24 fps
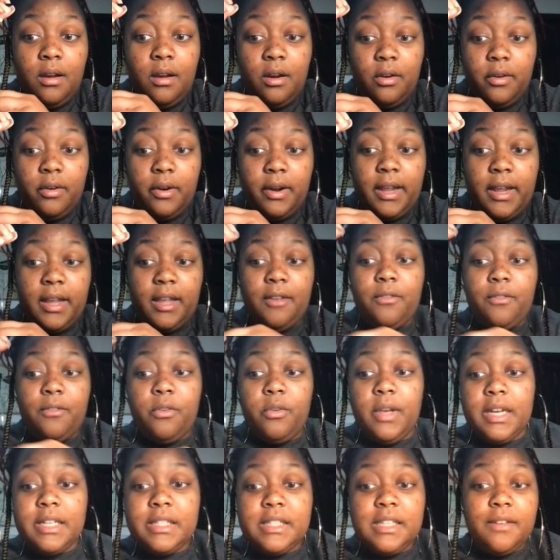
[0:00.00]
All right, if
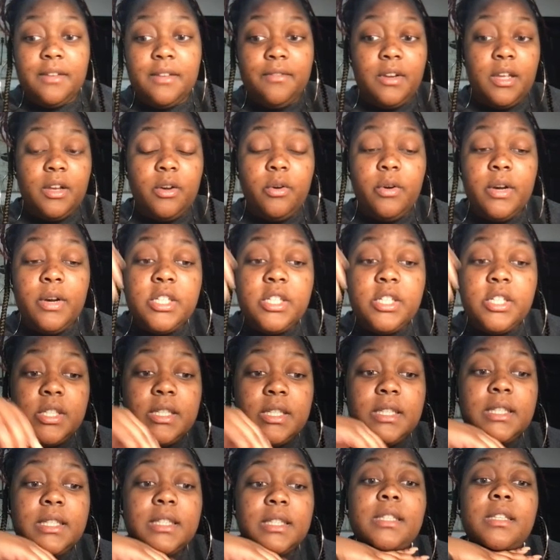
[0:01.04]
you guys have any
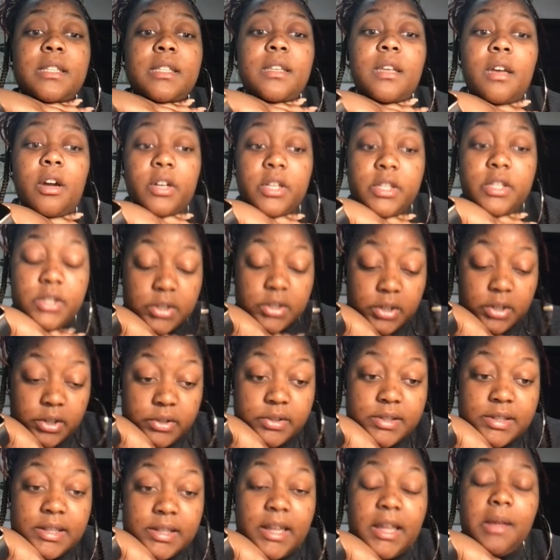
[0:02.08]
questions or
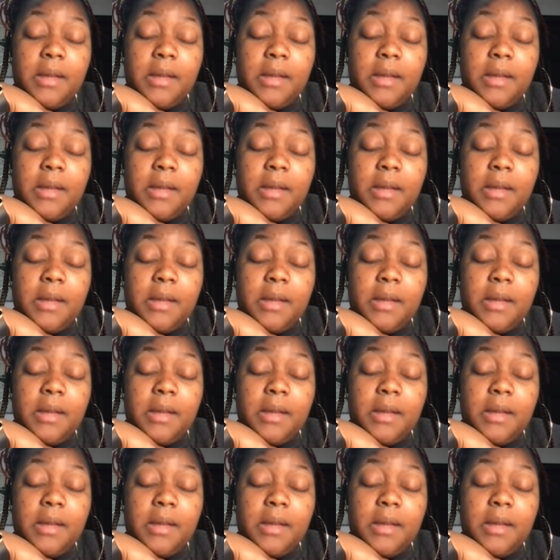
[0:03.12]
concerns,